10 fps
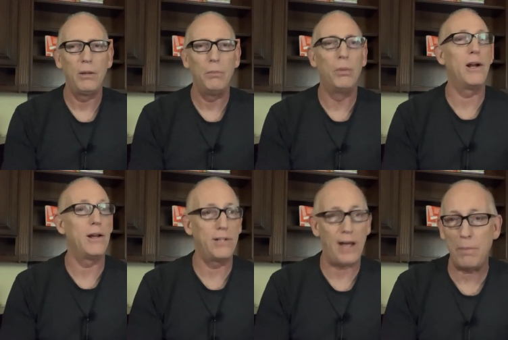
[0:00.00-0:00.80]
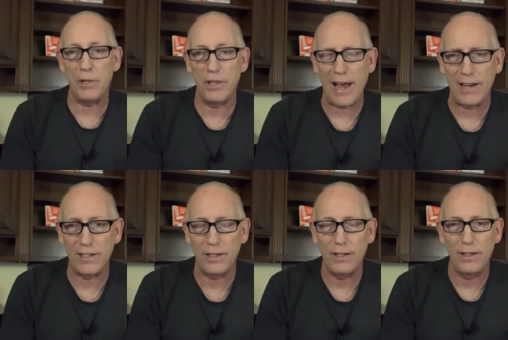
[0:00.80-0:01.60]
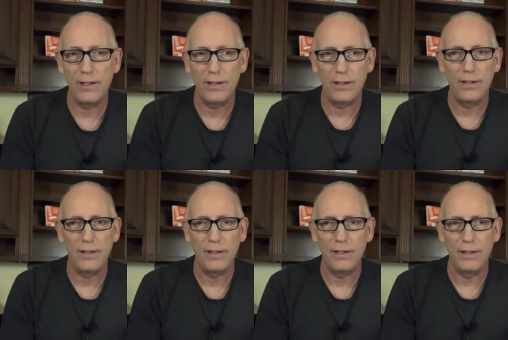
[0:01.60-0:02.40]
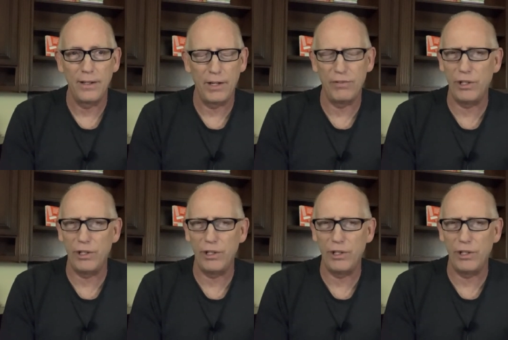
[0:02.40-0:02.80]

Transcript: But on top of that, if